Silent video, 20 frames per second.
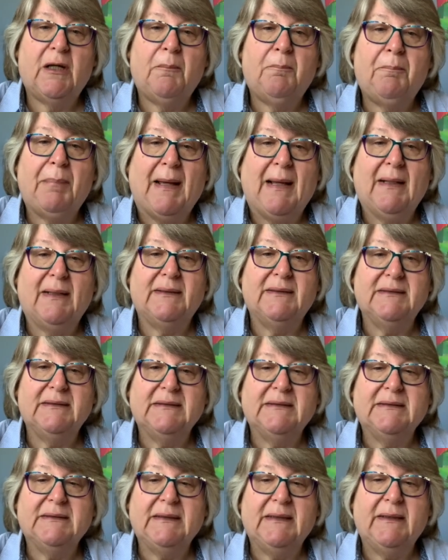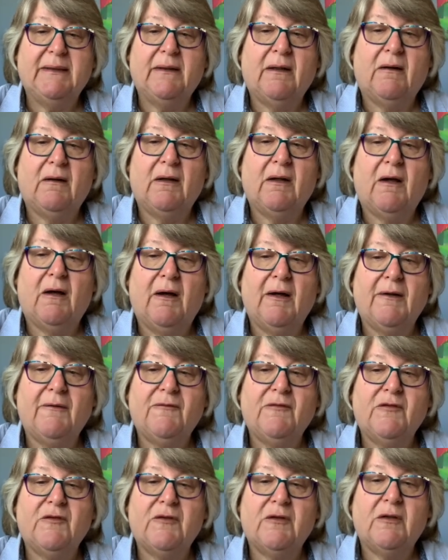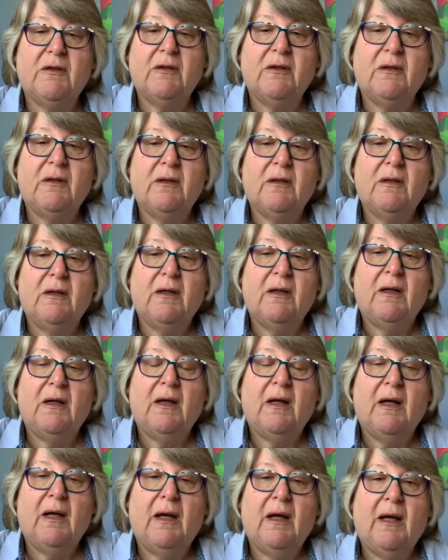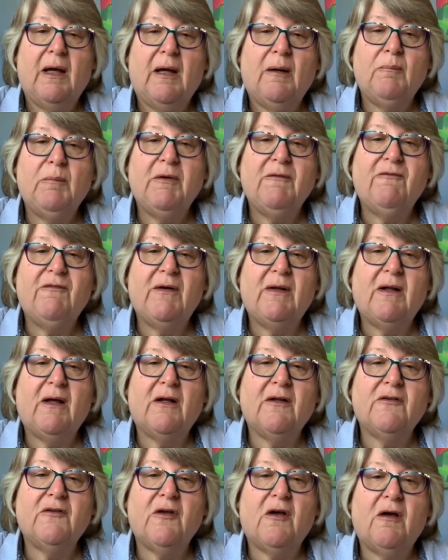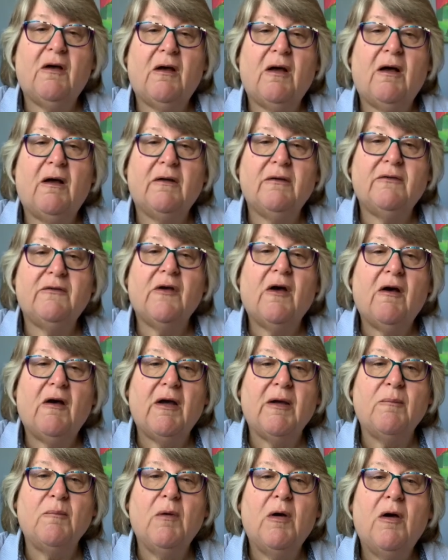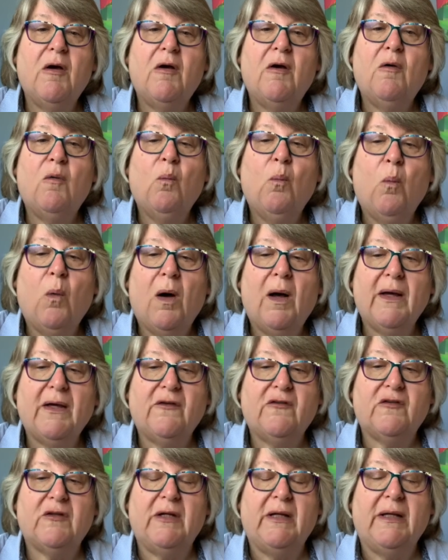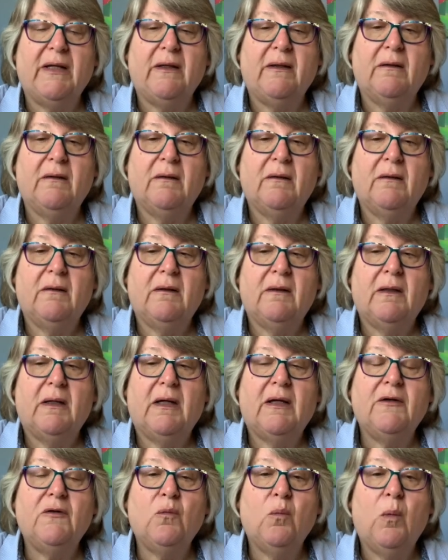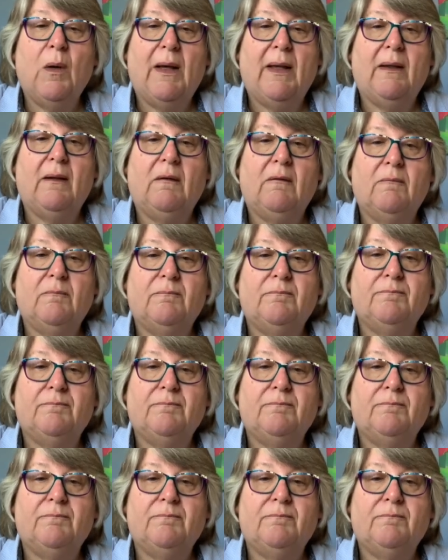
a balance in our lives and we fill our time wisely and well.